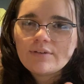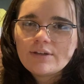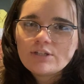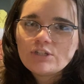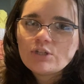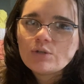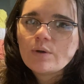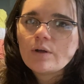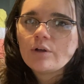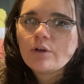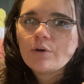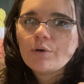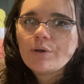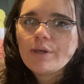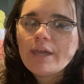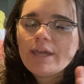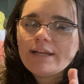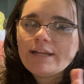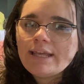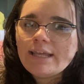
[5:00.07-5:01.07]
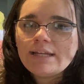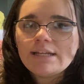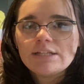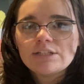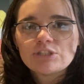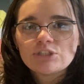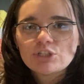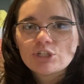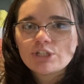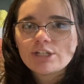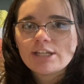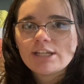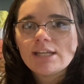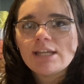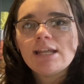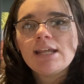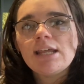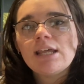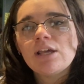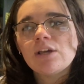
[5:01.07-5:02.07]
I do, I'll go ahead and insert it
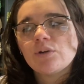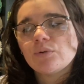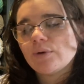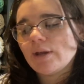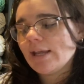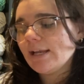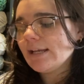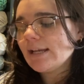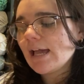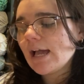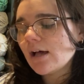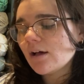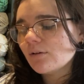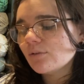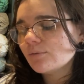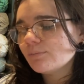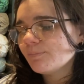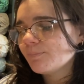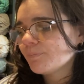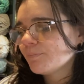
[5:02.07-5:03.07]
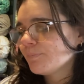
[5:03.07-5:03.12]
right now.